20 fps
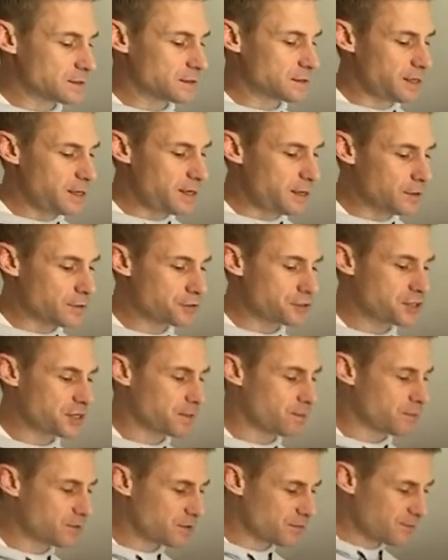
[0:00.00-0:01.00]

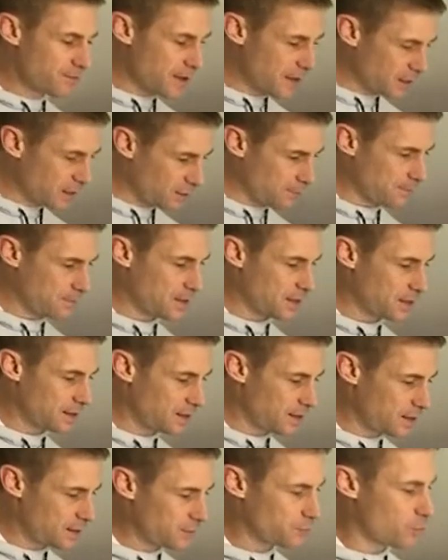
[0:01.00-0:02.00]
leadership development
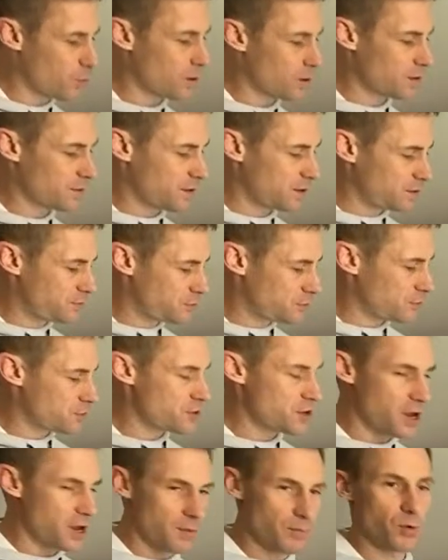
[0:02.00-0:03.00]
is your
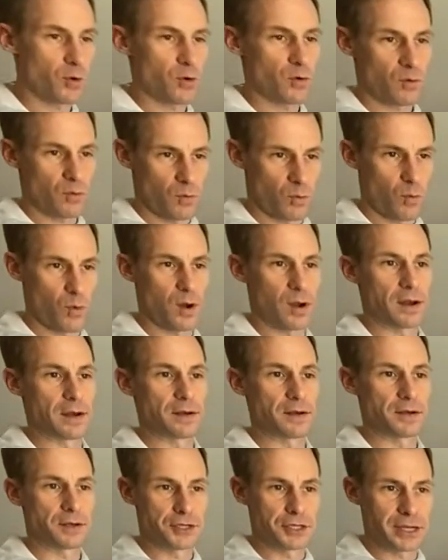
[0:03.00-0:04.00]
number
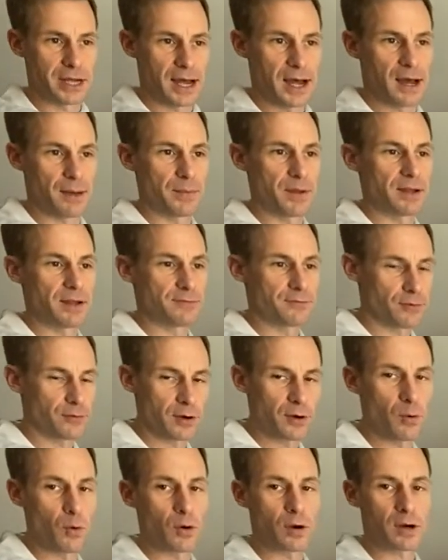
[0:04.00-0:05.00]
one job. And
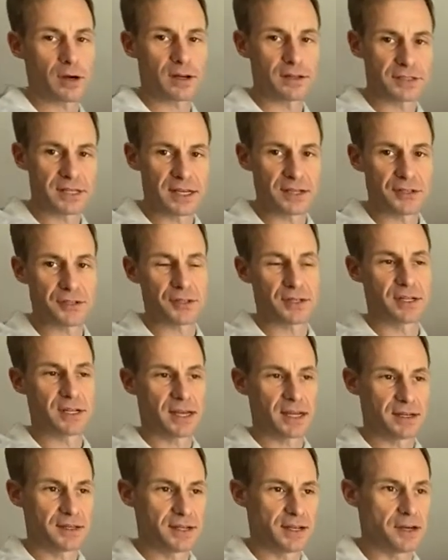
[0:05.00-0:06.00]
for an organization to
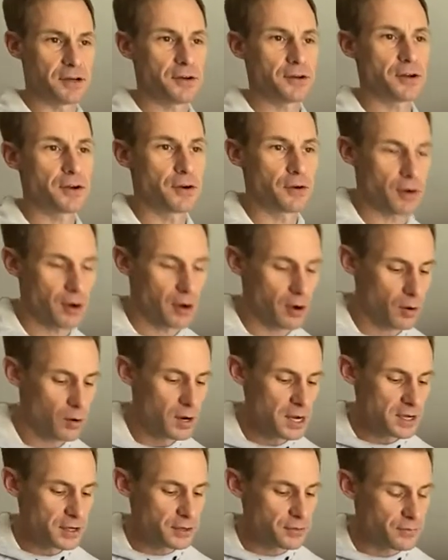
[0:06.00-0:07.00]
continue to grow,
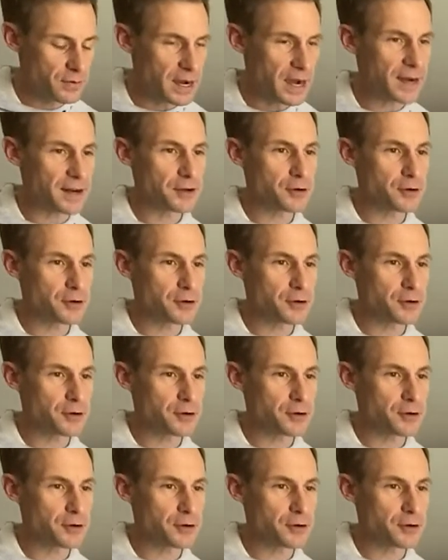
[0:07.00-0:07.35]
you've got